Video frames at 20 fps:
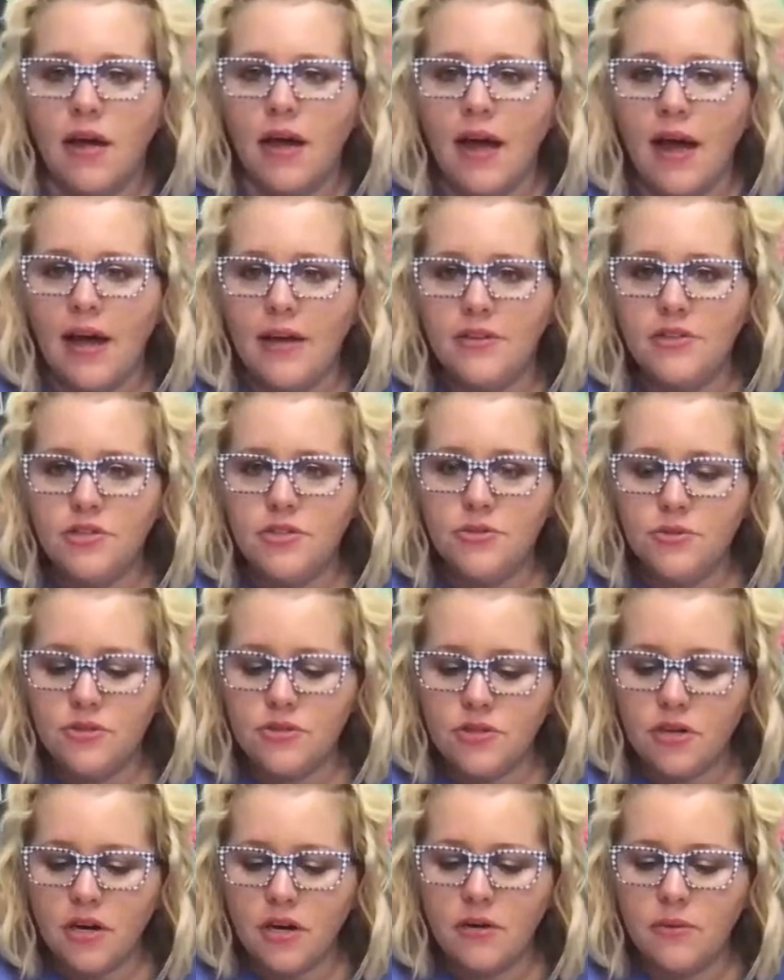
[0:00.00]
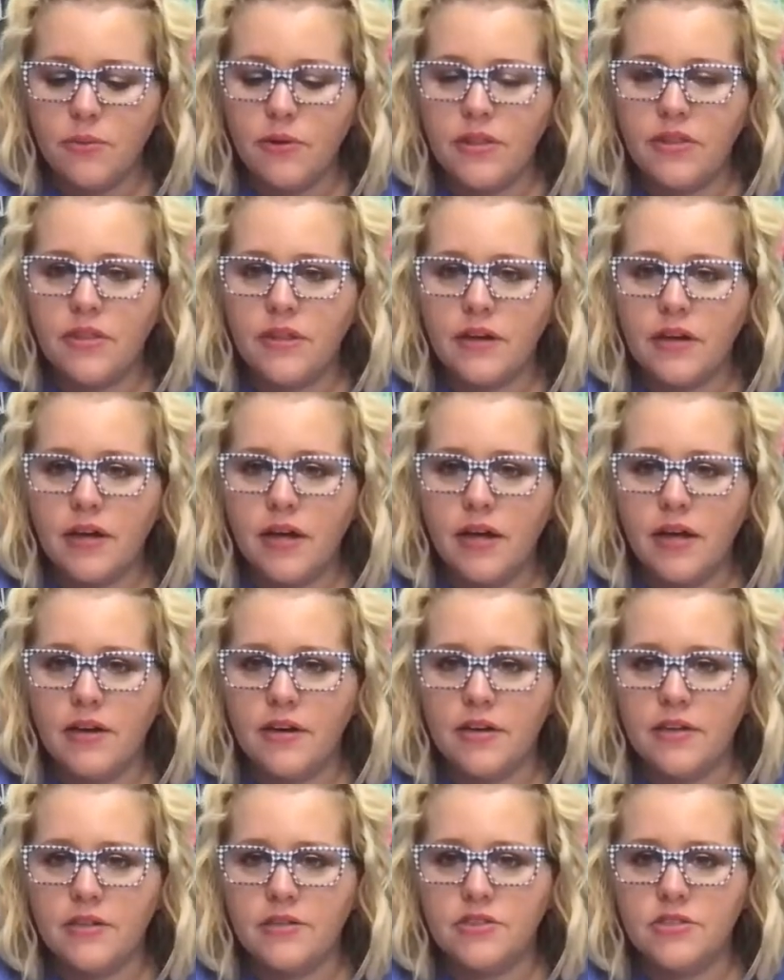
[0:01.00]
How did you start with the
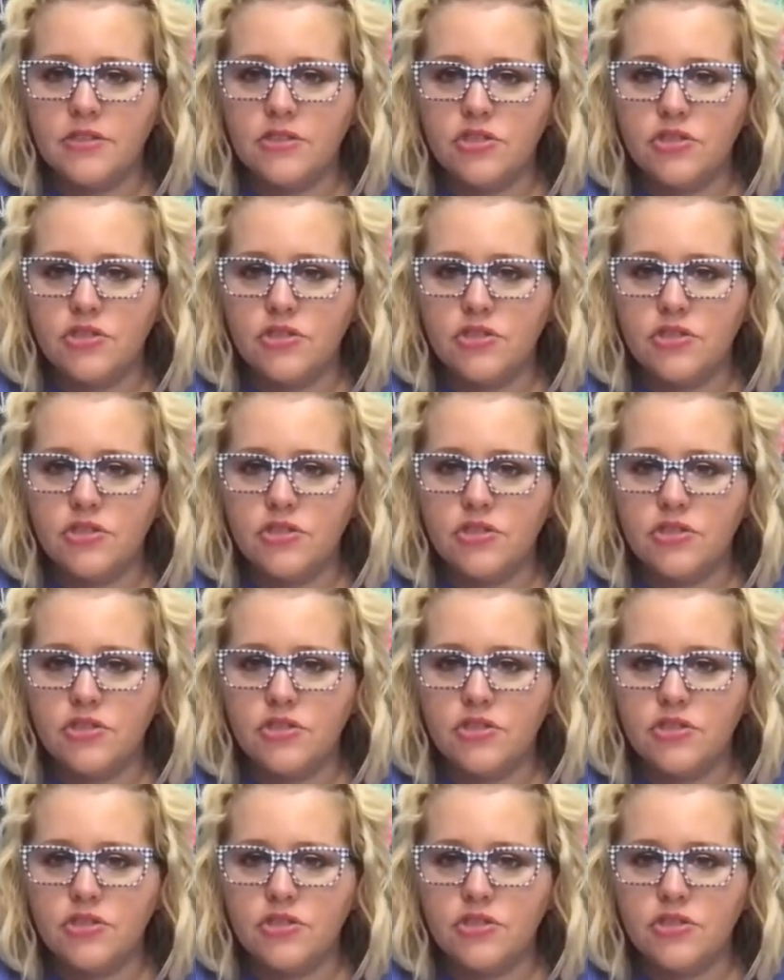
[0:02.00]
cutters?